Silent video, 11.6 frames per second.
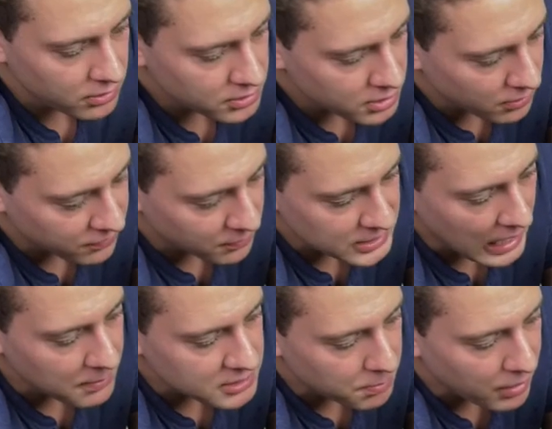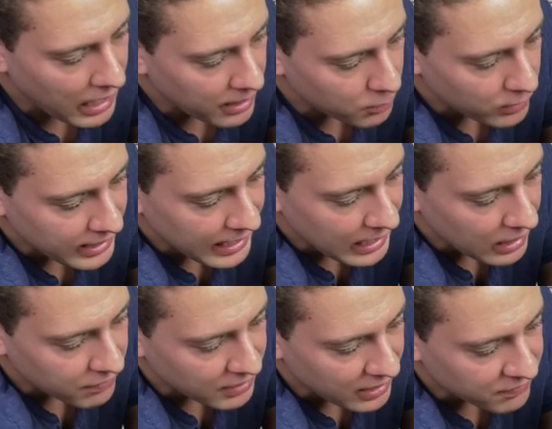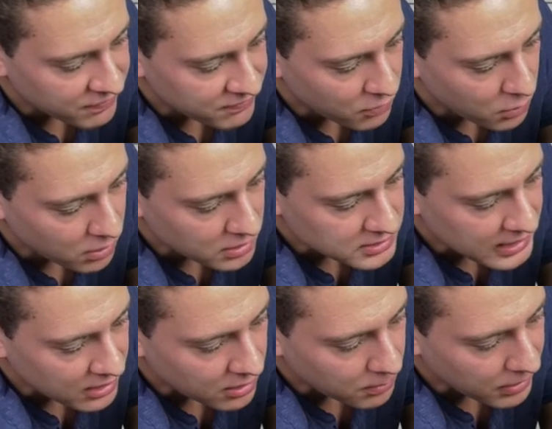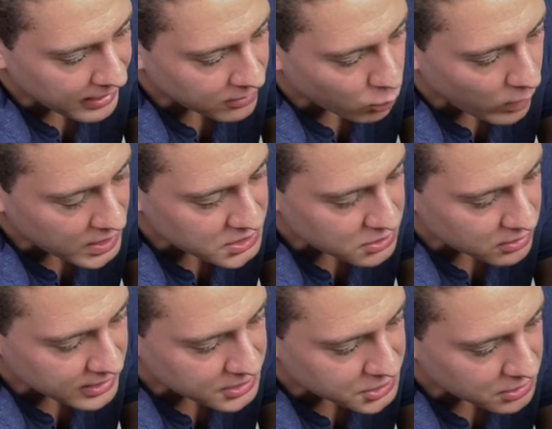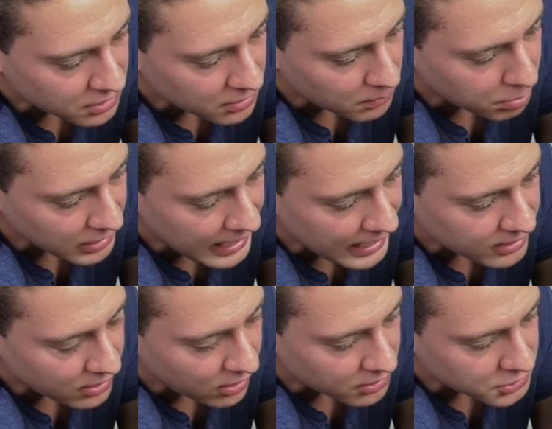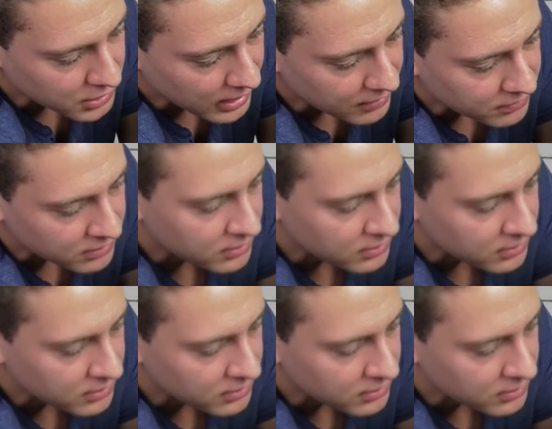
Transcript: So from top to bottom we have a four terabyte Western Digital Black hard drive.